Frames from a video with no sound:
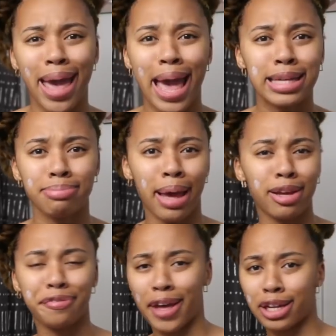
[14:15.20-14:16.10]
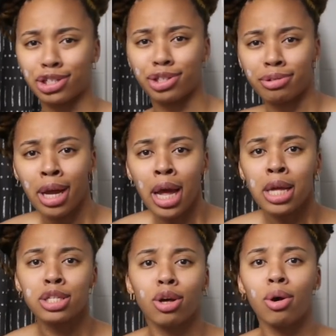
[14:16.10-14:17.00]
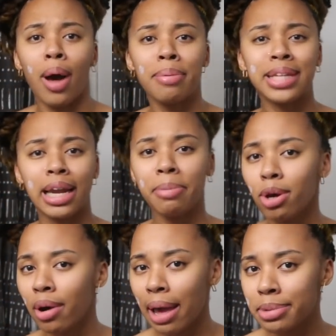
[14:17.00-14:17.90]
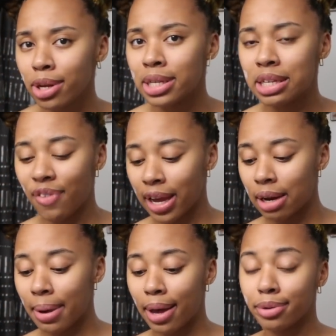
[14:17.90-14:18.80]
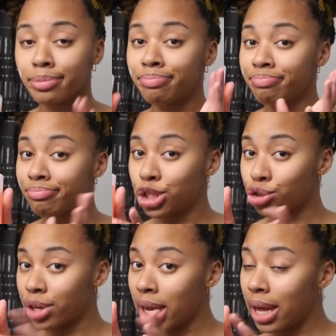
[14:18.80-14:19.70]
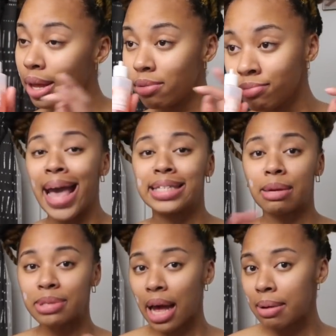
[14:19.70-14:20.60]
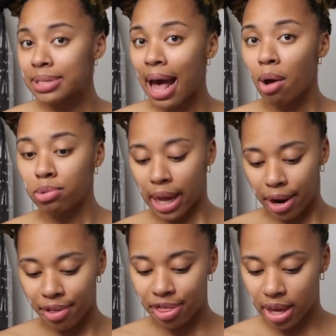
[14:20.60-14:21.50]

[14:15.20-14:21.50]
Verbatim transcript: mass manufactured. So I was like, let me go on Amazon and see if I can get a bottle. Sure did. And sometimes I'll layer